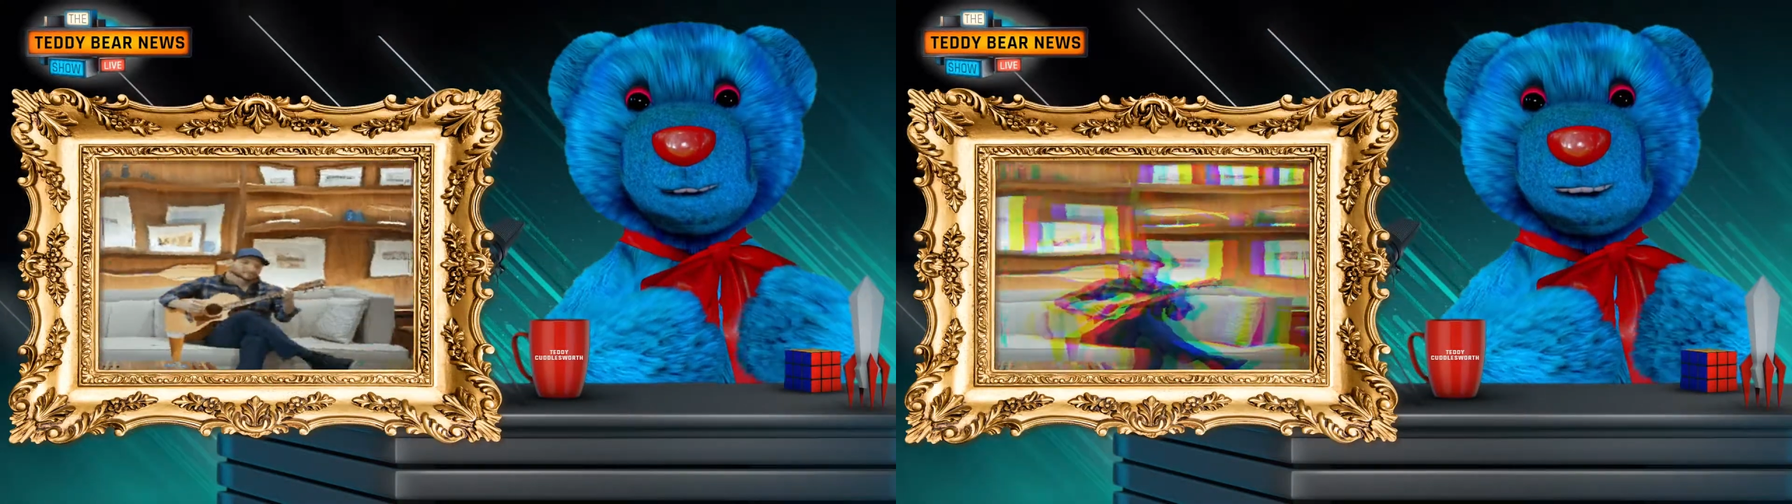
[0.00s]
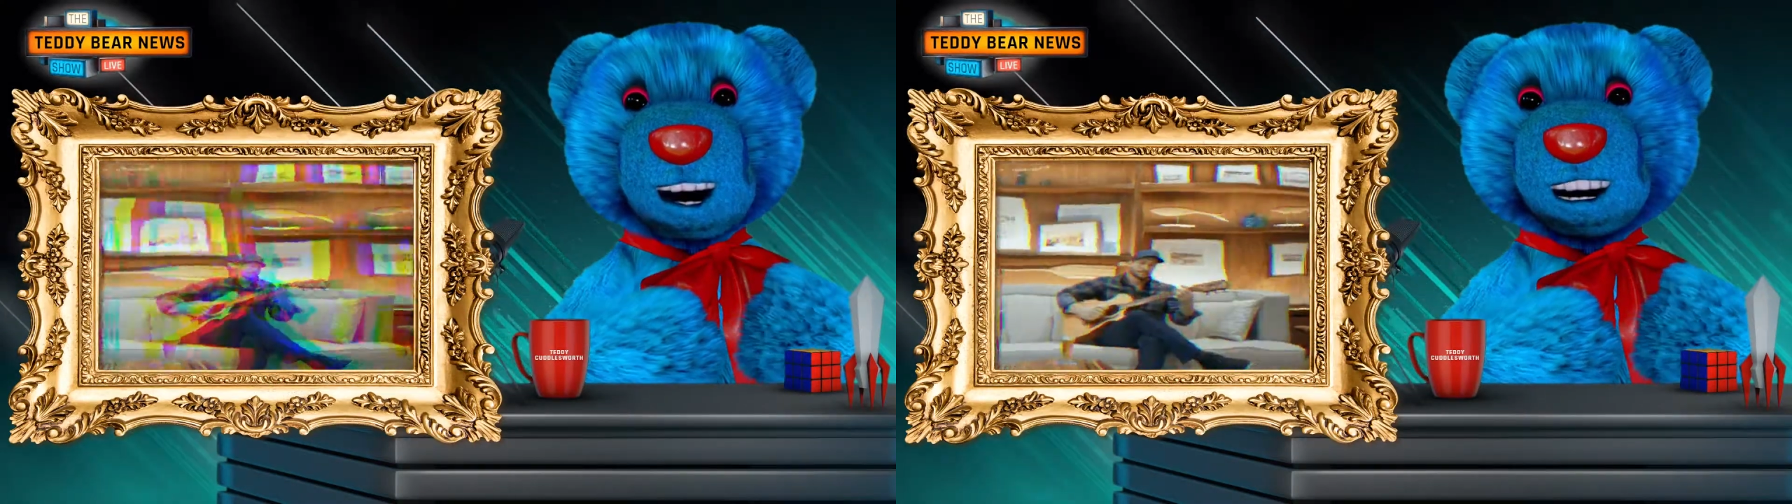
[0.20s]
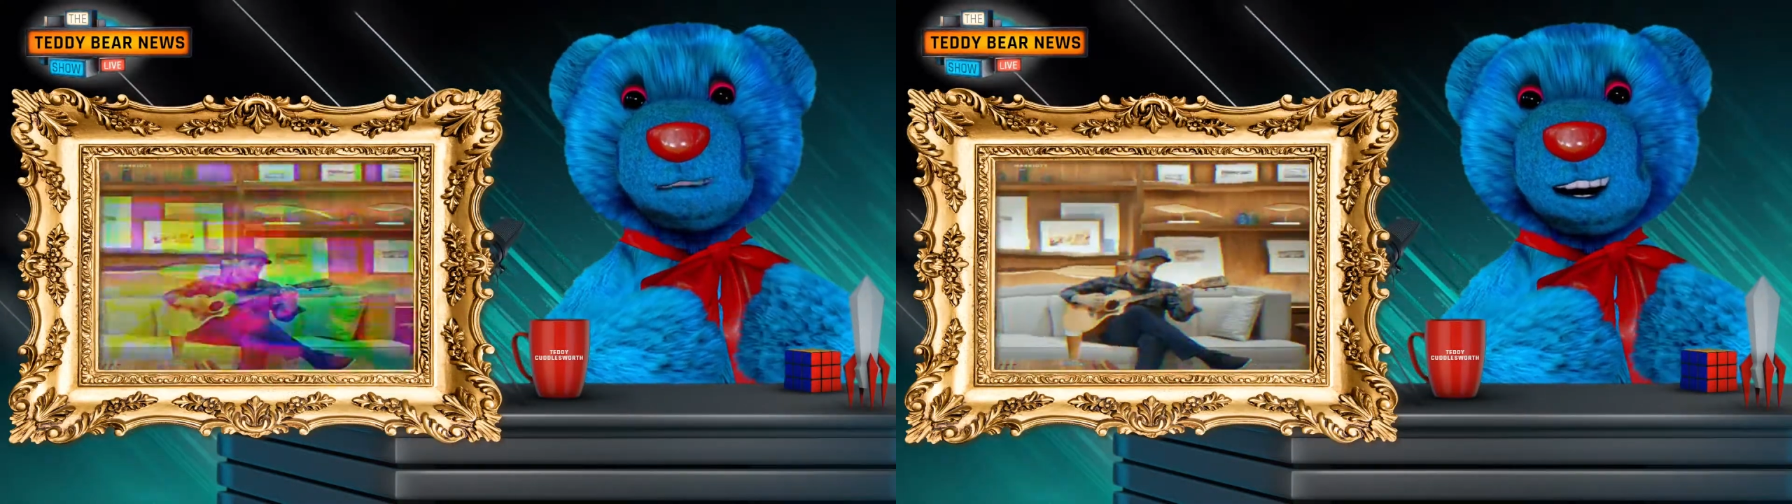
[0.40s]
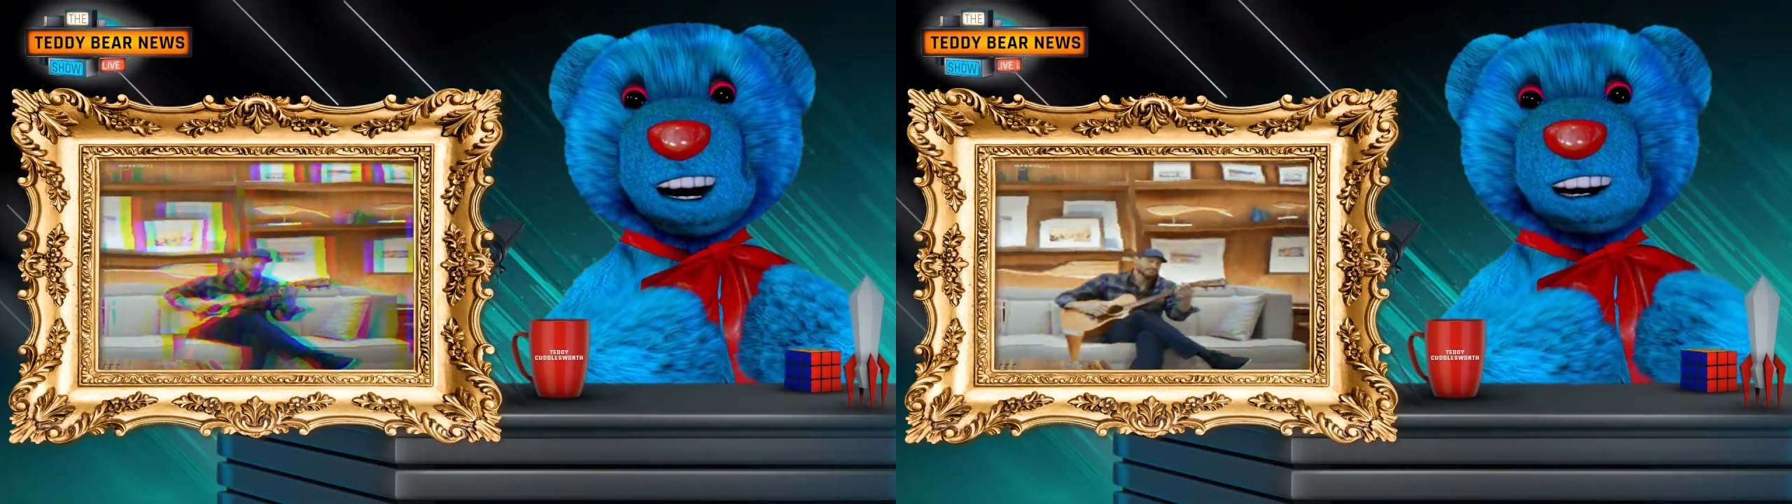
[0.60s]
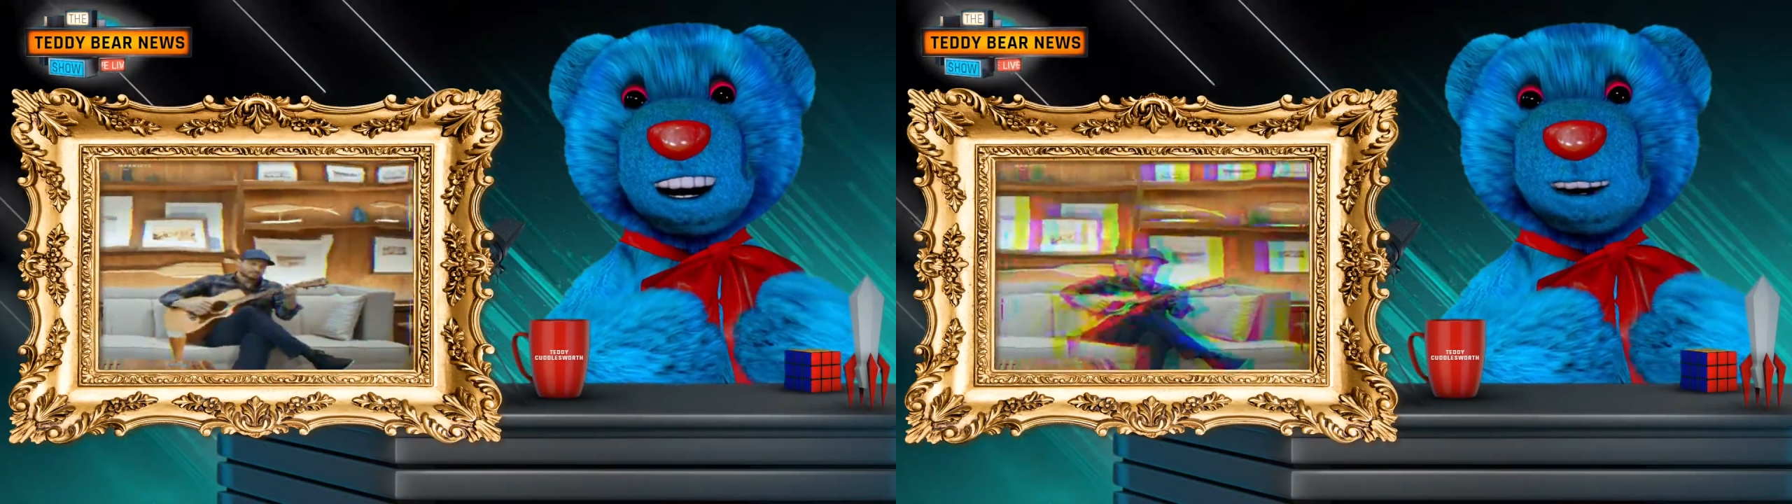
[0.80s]
fucking
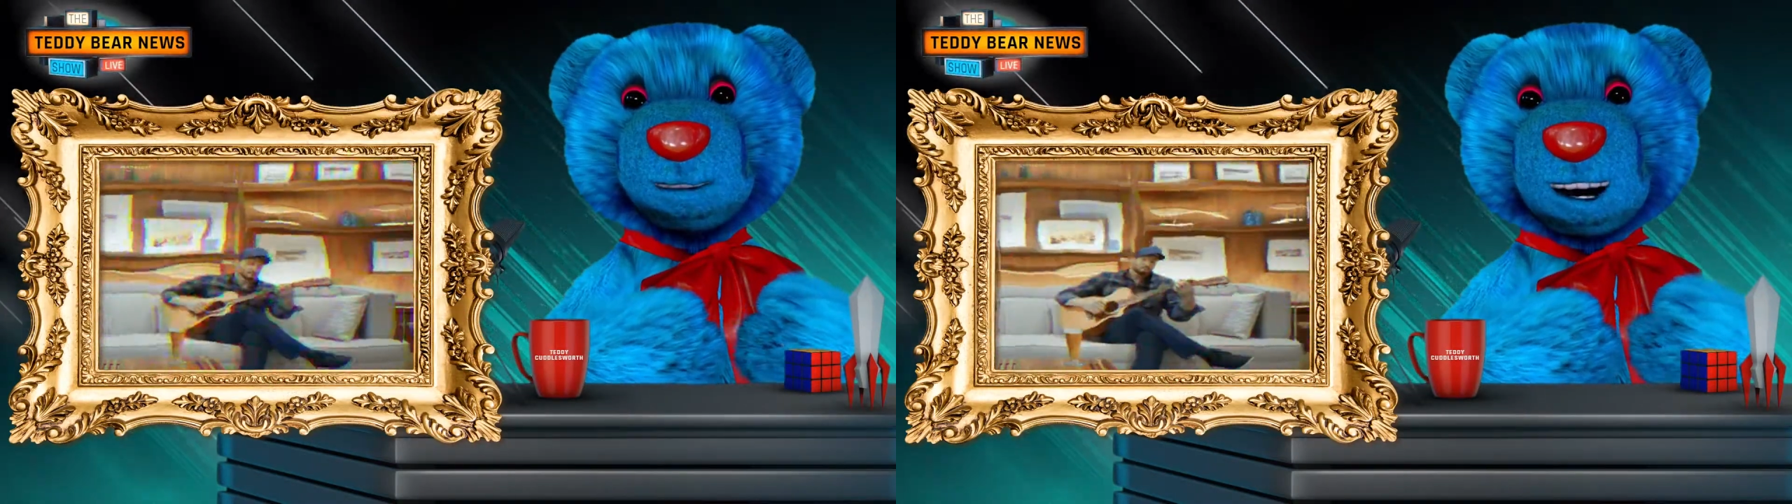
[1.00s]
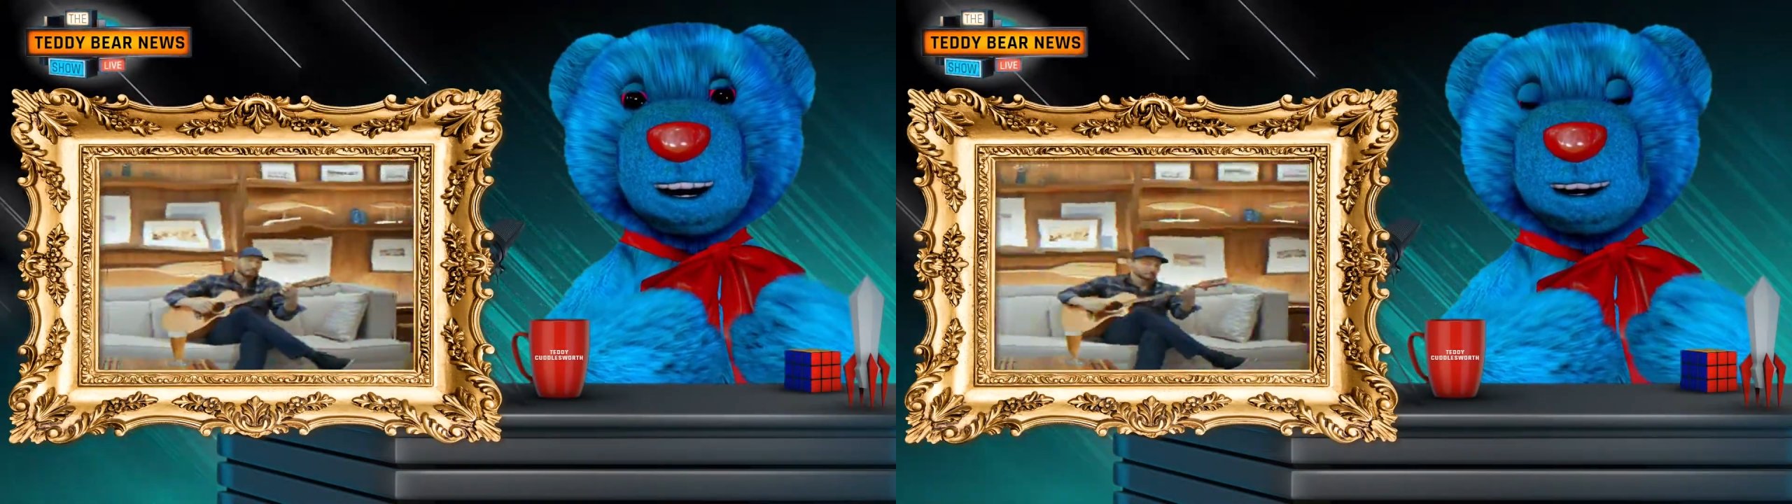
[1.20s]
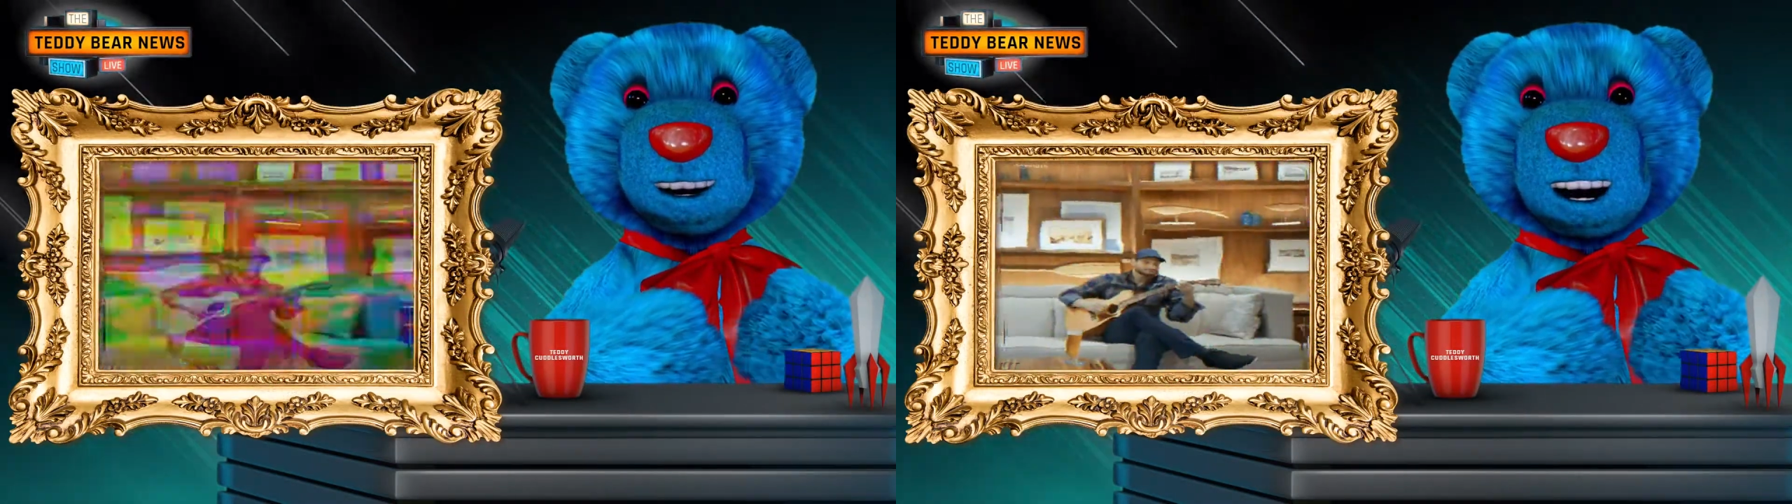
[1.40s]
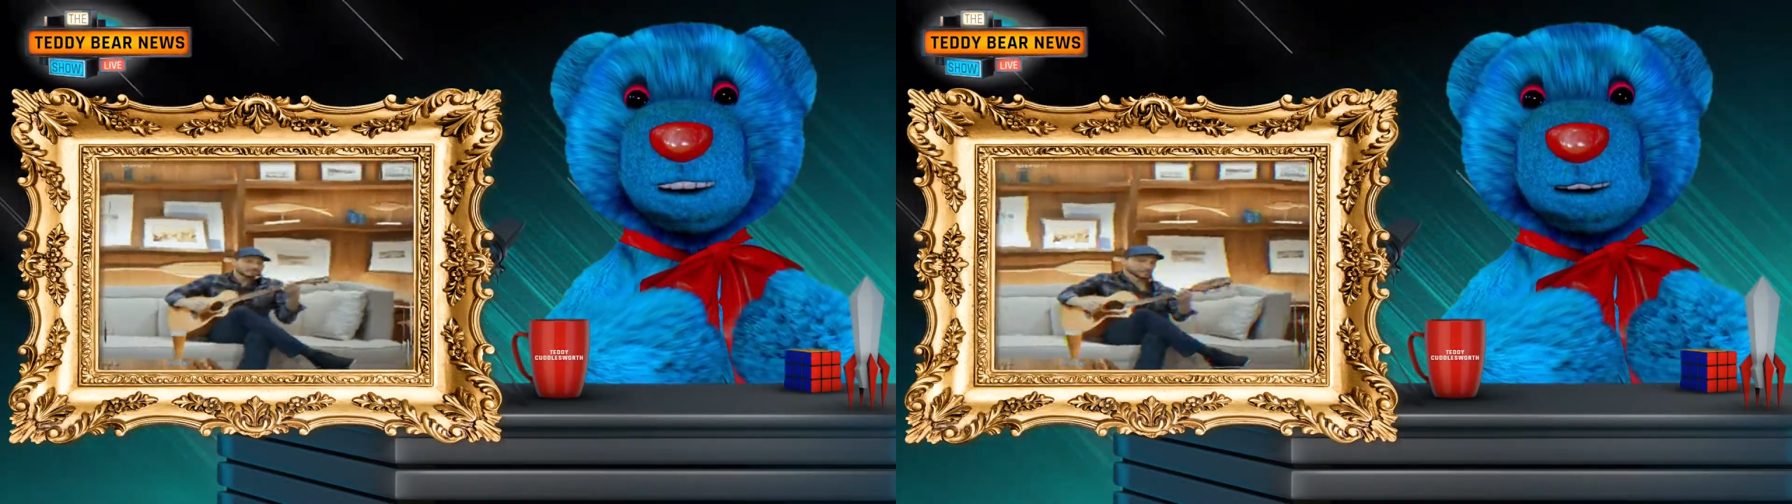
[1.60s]
reindeers after you, son of a